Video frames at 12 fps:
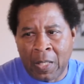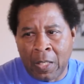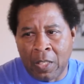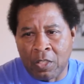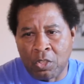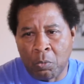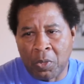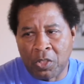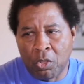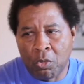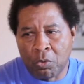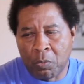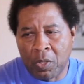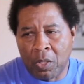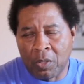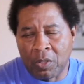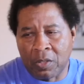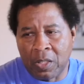And so with those three
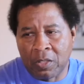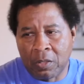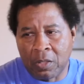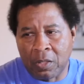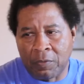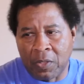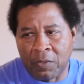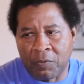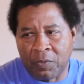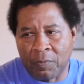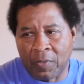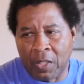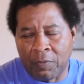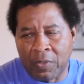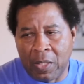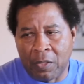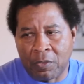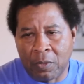organizations, if, if, if
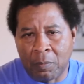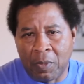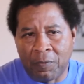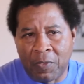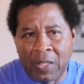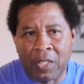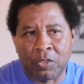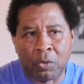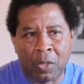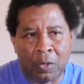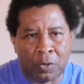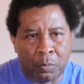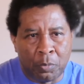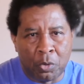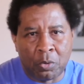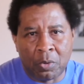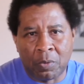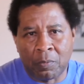there's some uh, financial
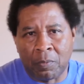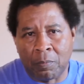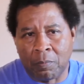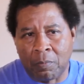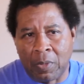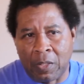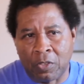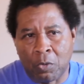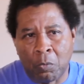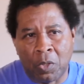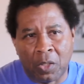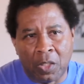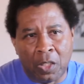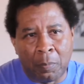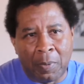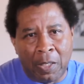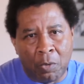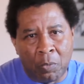contribution that someone can help
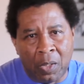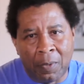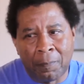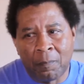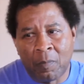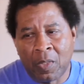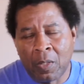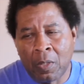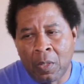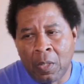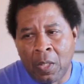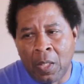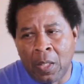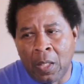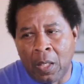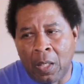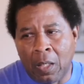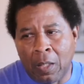out with,
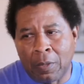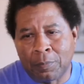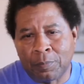uh,